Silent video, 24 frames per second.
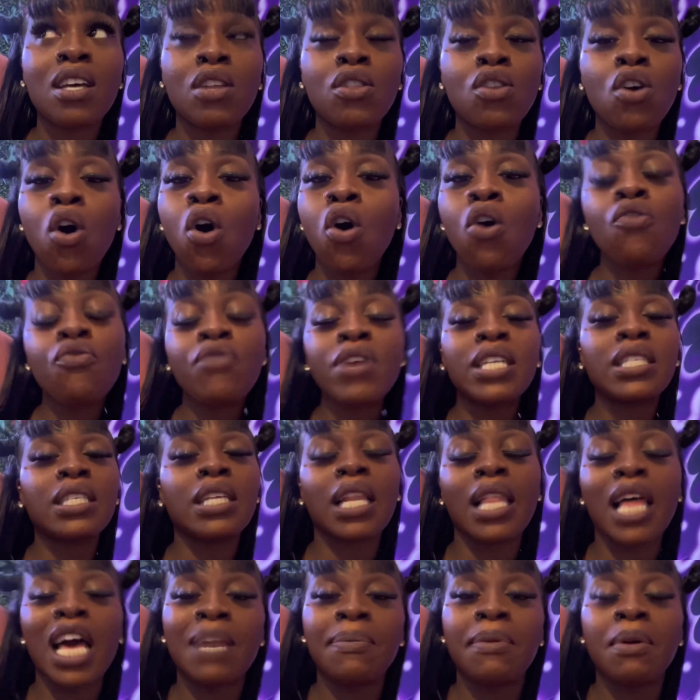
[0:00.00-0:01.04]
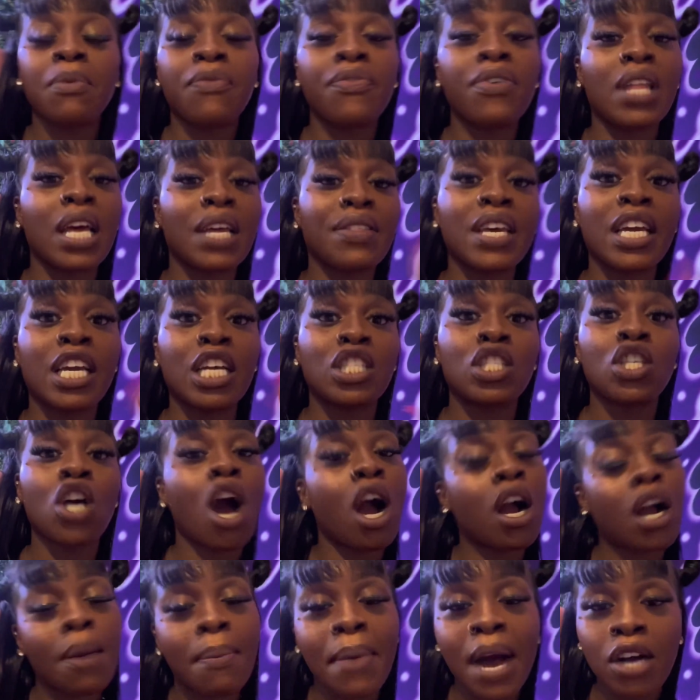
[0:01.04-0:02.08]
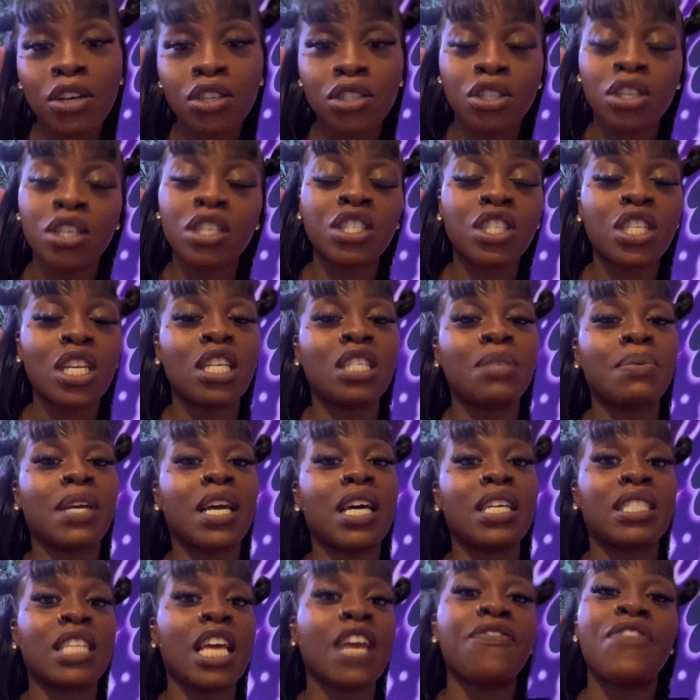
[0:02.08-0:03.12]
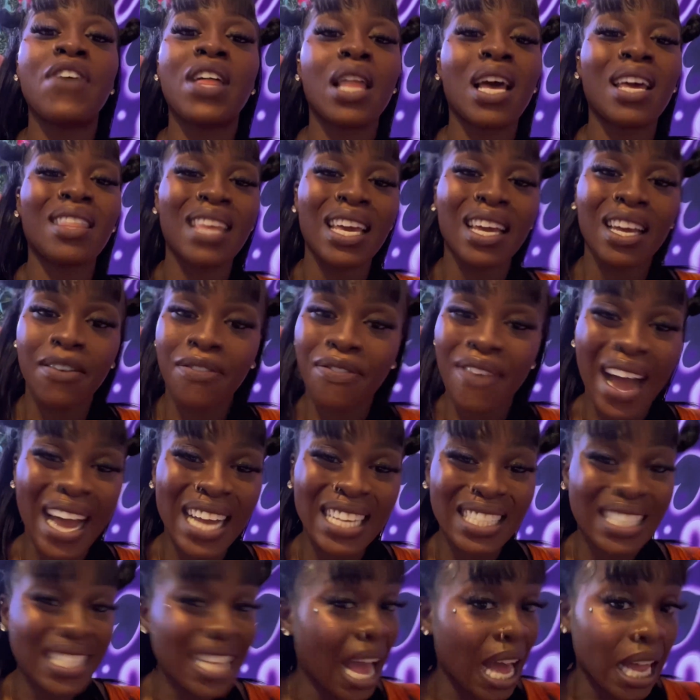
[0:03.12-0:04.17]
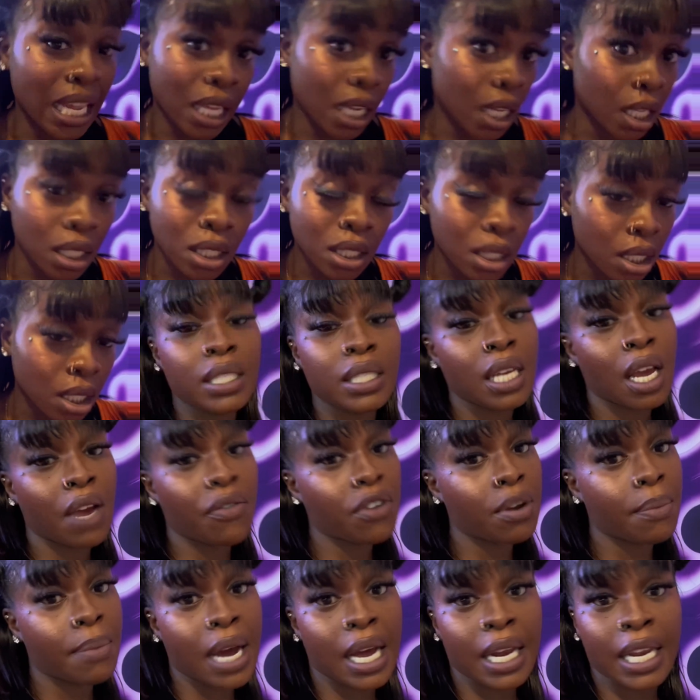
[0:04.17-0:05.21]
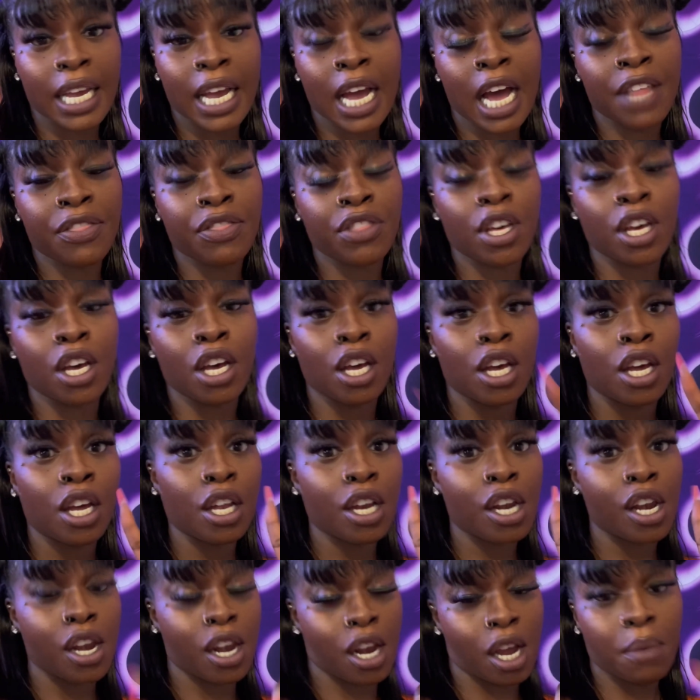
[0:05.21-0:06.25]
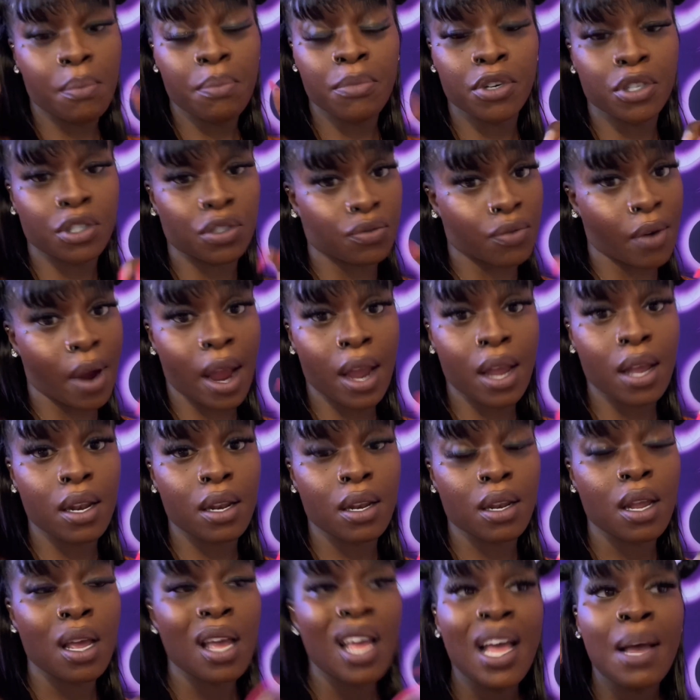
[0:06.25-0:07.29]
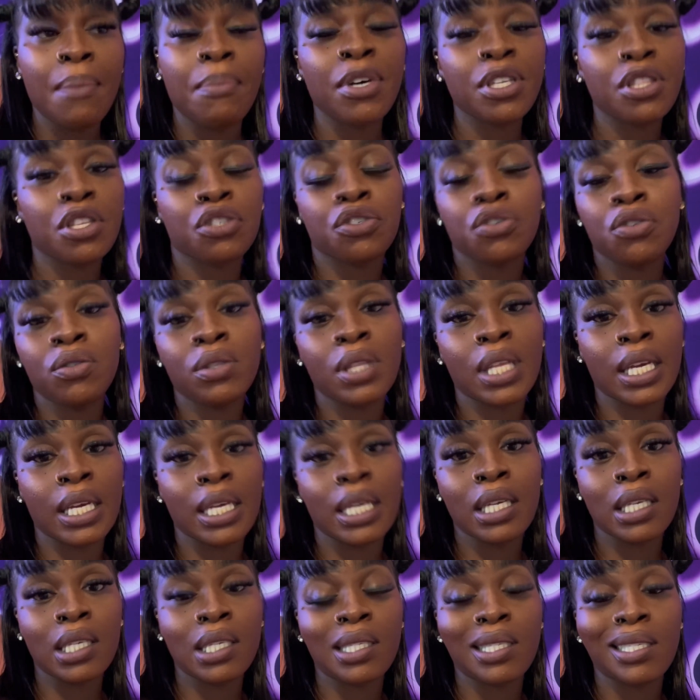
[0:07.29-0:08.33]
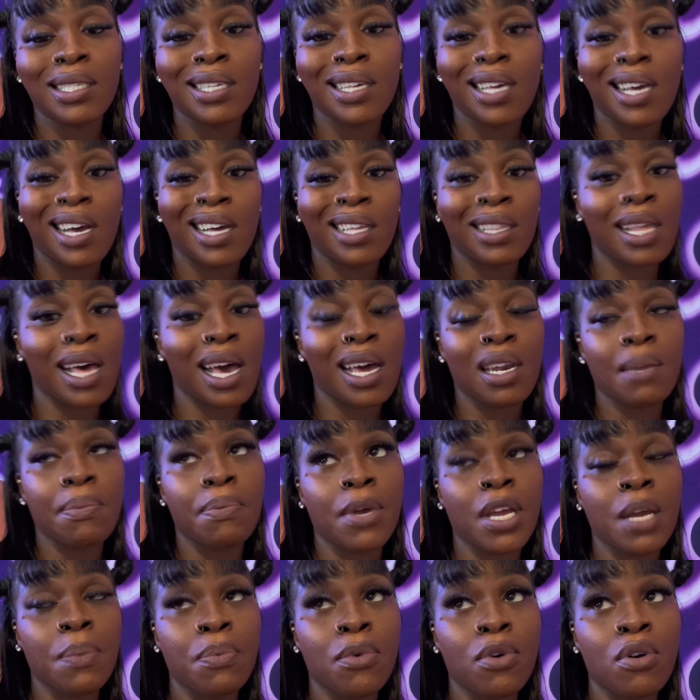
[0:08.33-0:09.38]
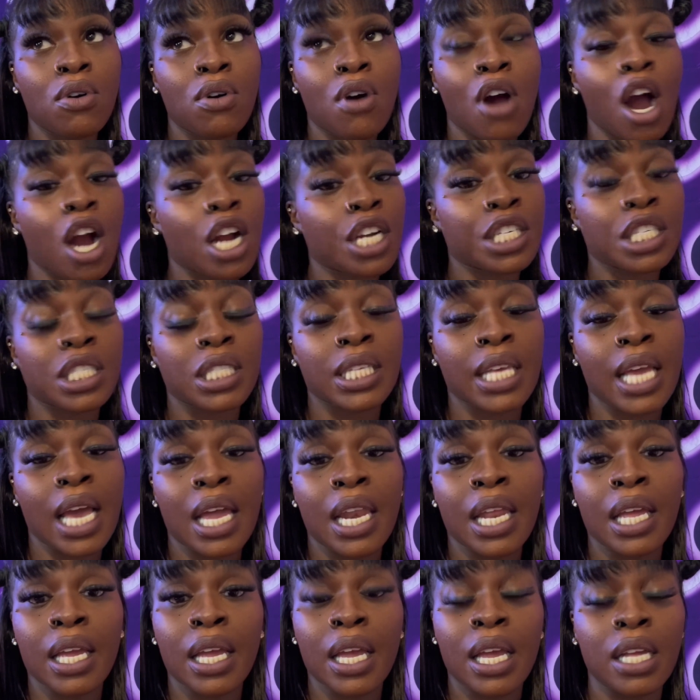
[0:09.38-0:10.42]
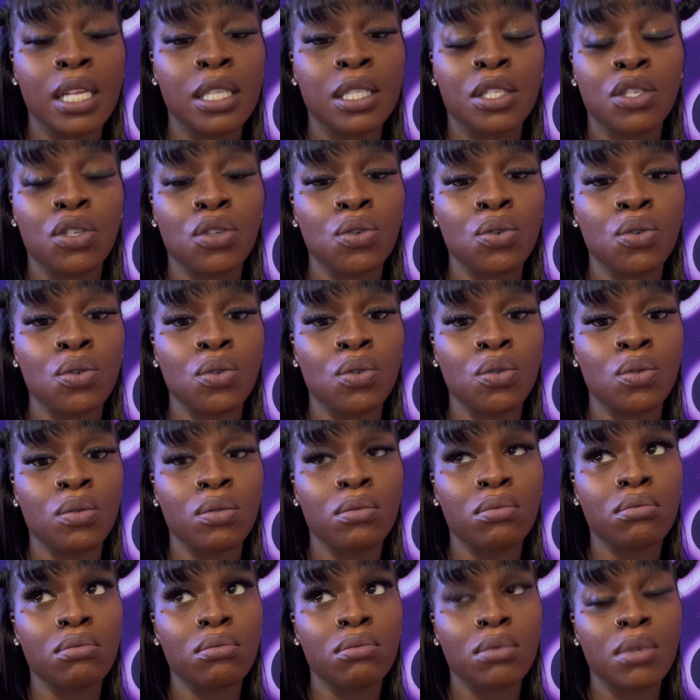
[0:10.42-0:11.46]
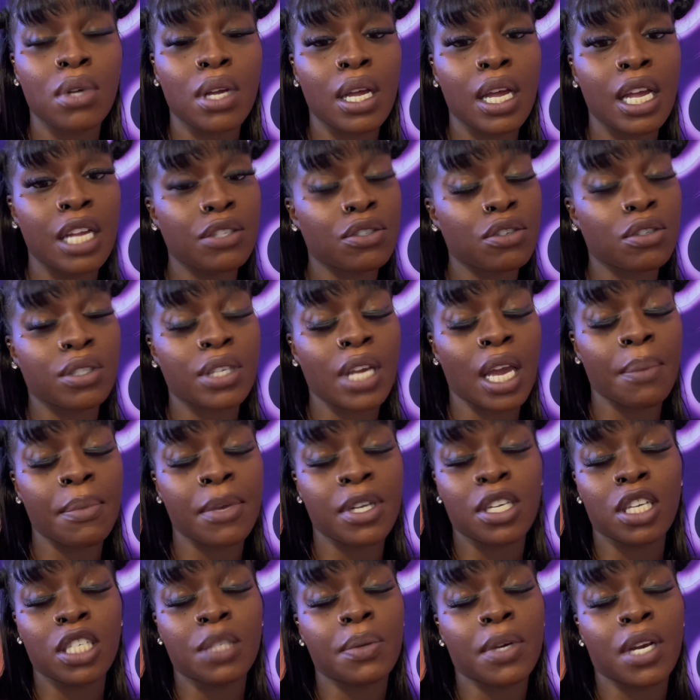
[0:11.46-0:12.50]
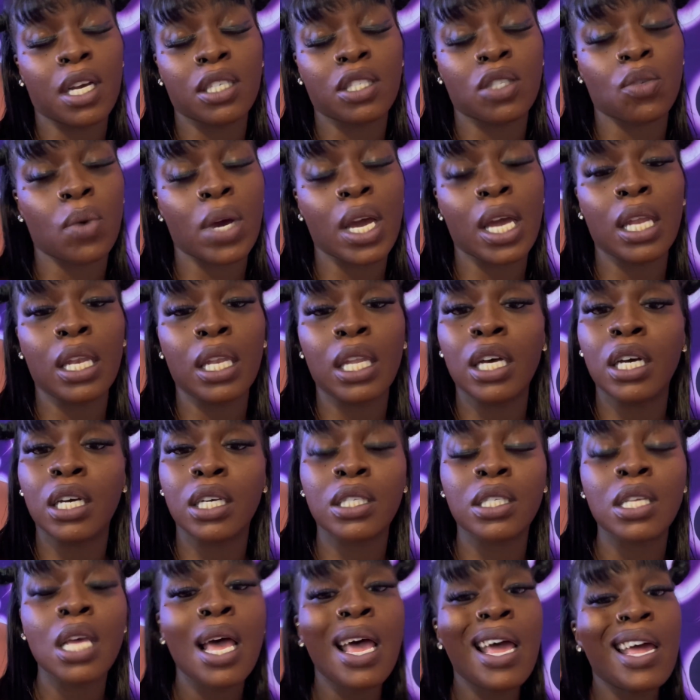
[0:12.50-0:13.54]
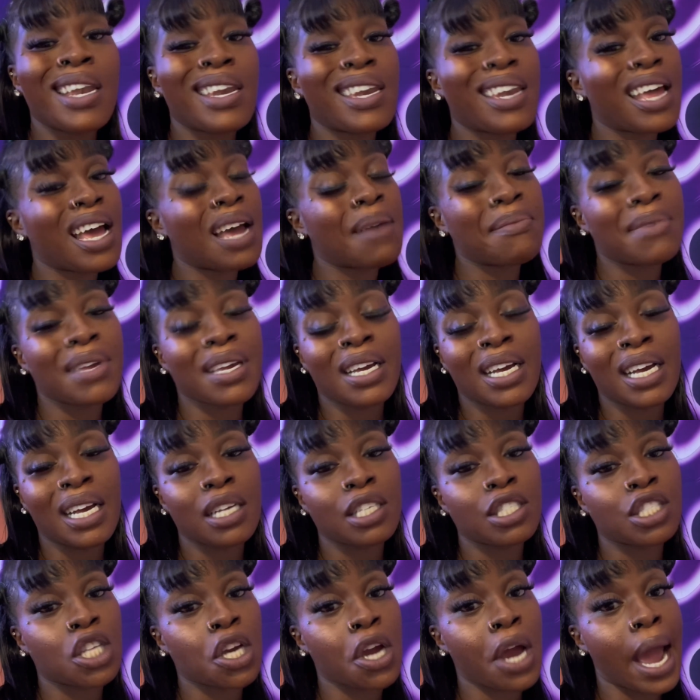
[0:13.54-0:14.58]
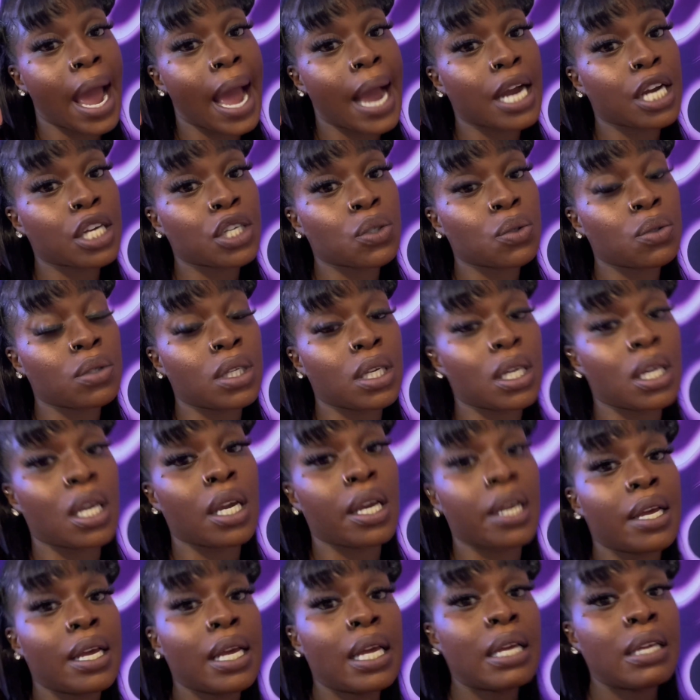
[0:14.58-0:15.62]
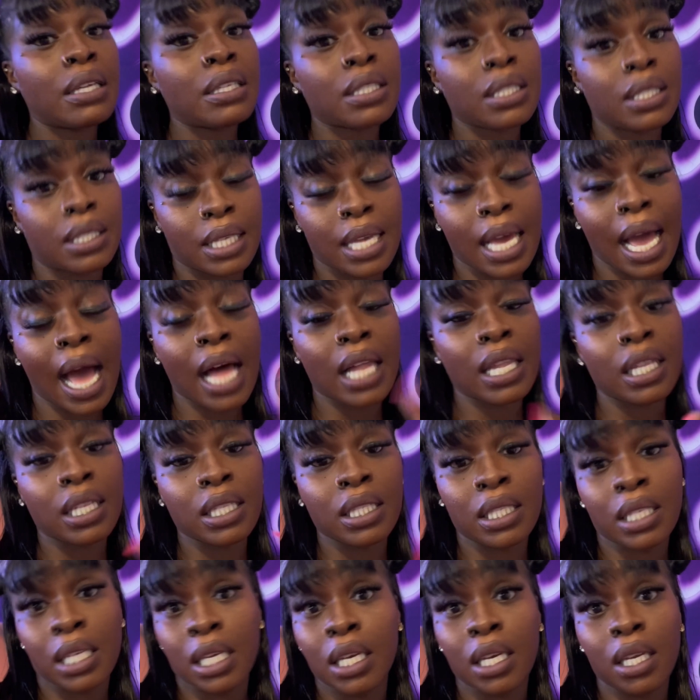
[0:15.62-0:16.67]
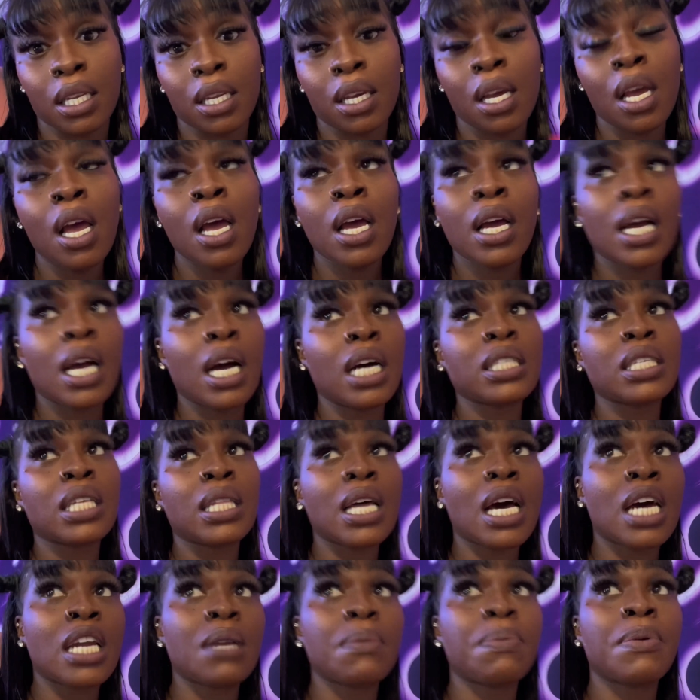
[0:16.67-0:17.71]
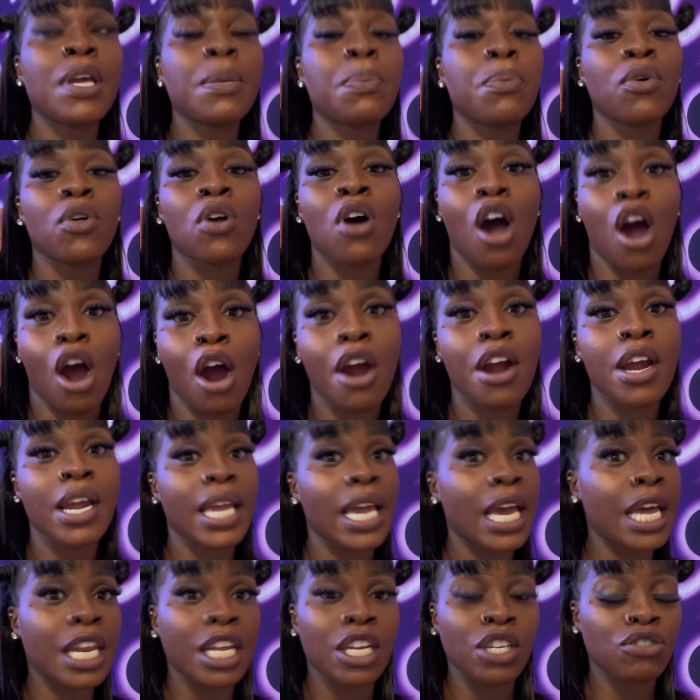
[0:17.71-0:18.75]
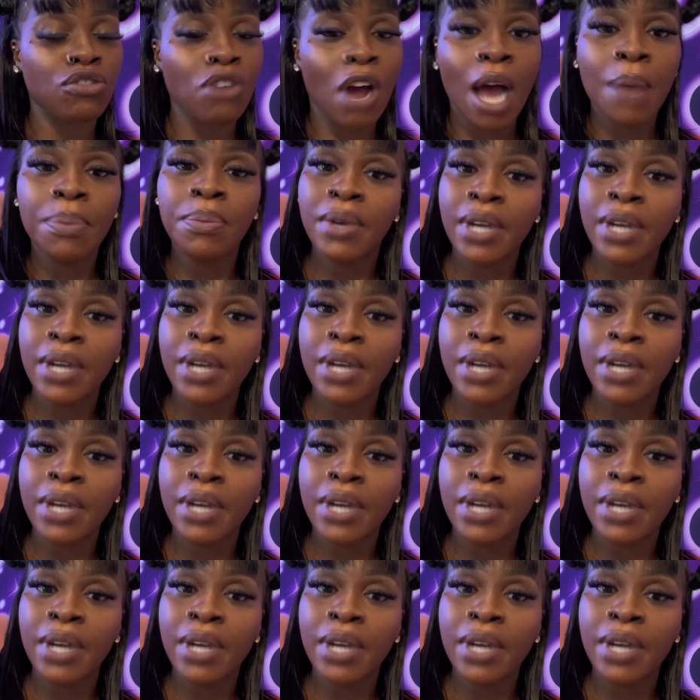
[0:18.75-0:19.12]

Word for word: the whole reason a lot of people feel like they could talk about certain shit is because they feel like they could find talent. everybody got the numbers, right? But the truth is, a lot of people are just getting into entertainment just because the way it looks, not because they're actually talented. Because a lot of people are getting dropped